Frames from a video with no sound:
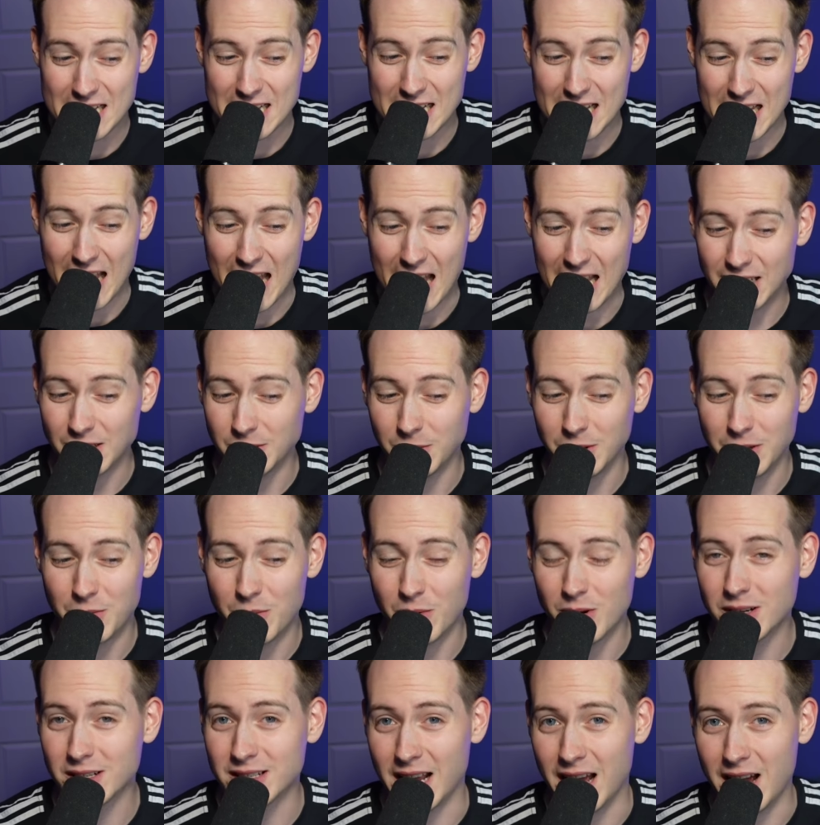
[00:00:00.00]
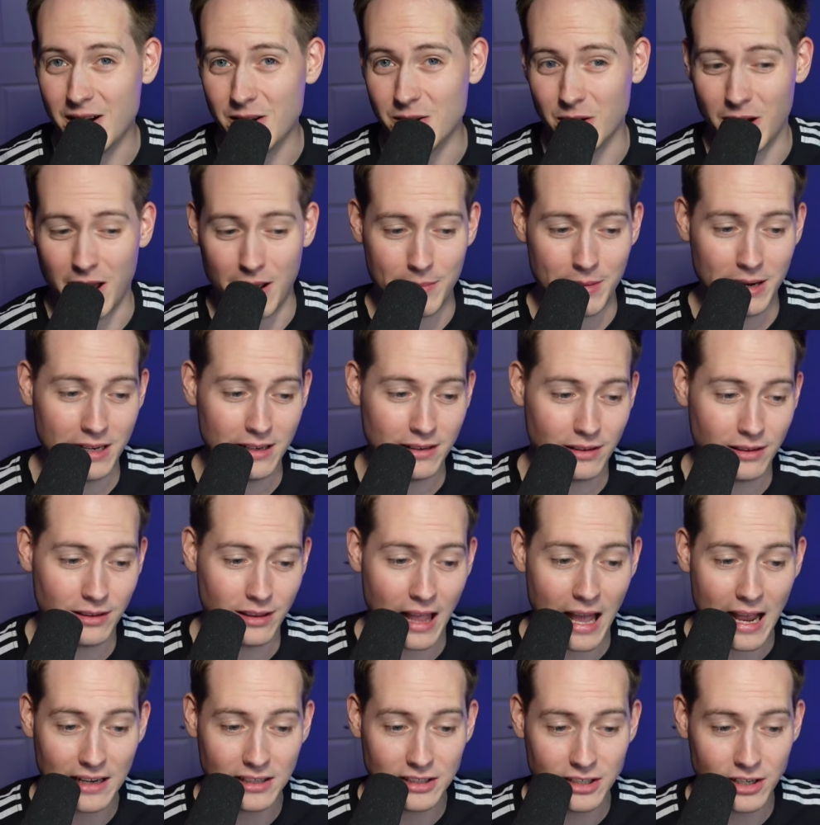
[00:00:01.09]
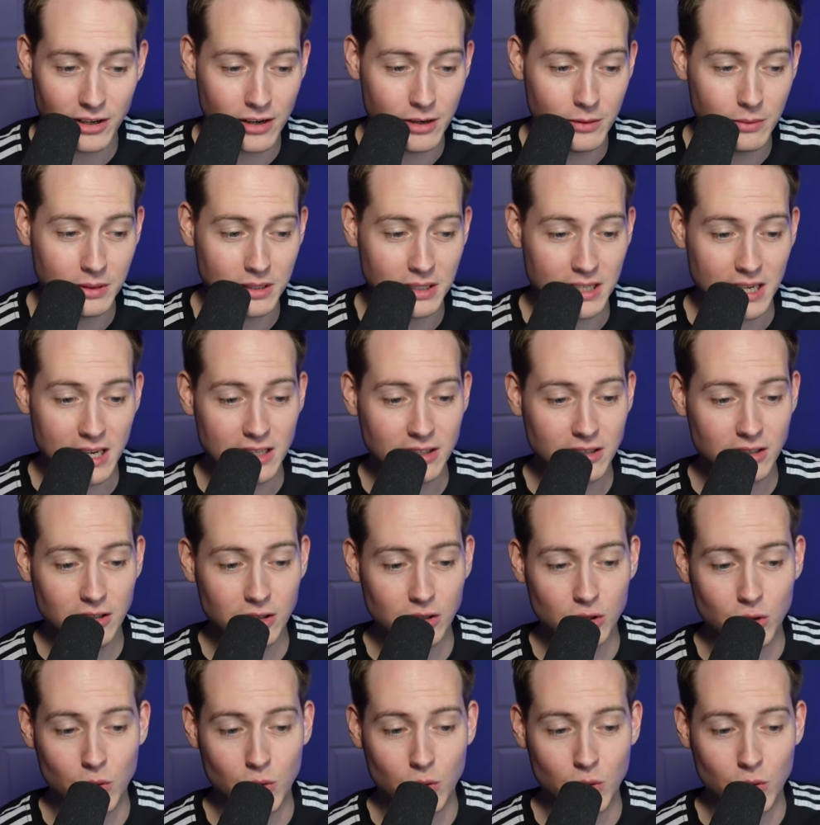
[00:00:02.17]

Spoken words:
hasn't really worked out. I mean, last year he was decent,